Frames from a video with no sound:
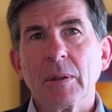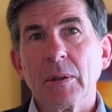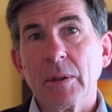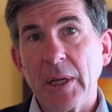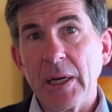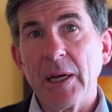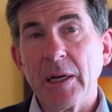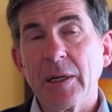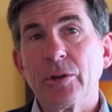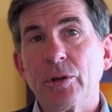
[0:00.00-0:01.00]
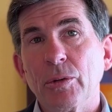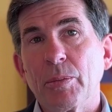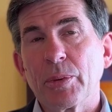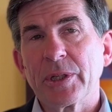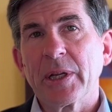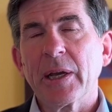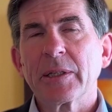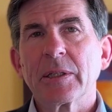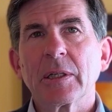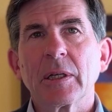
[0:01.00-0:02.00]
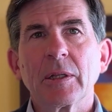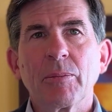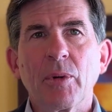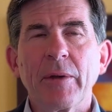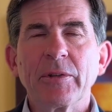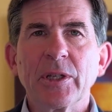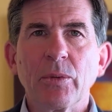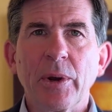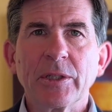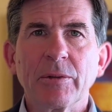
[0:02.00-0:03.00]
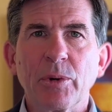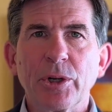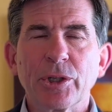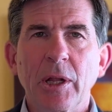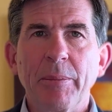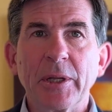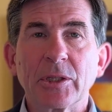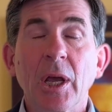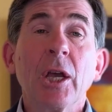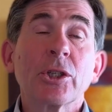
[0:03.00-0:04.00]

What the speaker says: they needed to protect the privacy rights of British Columbians.